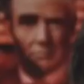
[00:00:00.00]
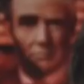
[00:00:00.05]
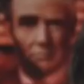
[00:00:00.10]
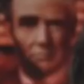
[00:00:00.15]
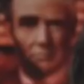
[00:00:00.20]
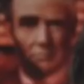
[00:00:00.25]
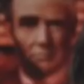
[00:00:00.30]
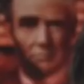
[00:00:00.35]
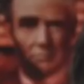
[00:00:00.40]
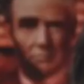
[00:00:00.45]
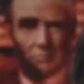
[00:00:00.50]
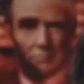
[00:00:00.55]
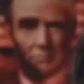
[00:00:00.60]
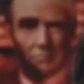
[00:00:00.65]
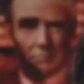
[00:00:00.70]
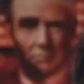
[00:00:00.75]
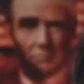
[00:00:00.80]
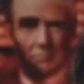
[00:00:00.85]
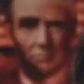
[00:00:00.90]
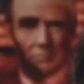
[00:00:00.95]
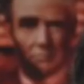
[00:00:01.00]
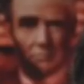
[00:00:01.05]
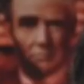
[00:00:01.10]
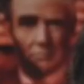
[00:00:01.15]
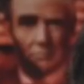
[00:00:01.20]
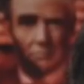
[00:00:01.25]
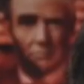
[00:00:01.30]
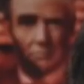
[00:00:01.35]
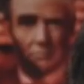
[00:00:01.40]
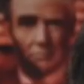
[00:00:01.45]

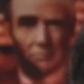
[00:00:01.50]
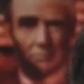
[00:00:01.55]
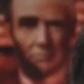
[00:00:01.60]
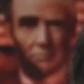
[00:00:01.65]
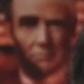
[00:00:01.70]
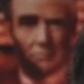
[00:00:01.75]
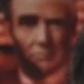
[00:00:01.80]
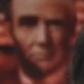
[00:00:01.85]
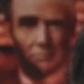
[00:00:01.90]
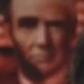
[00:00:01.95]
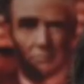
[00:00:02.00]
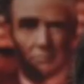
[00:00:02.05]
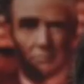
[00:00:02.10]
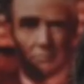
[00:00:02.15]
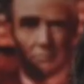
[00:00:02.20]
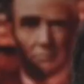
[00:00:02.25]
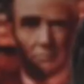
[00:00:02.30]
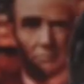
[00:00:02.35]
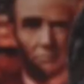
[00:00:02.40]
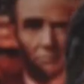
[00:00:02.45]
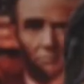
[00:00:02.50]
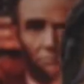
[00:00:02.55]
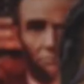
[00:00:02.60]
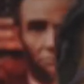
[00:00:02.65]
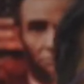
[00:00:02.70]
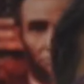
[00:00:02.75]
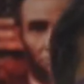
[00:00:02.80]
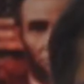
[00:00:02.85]
No words are spoken by the person on screen.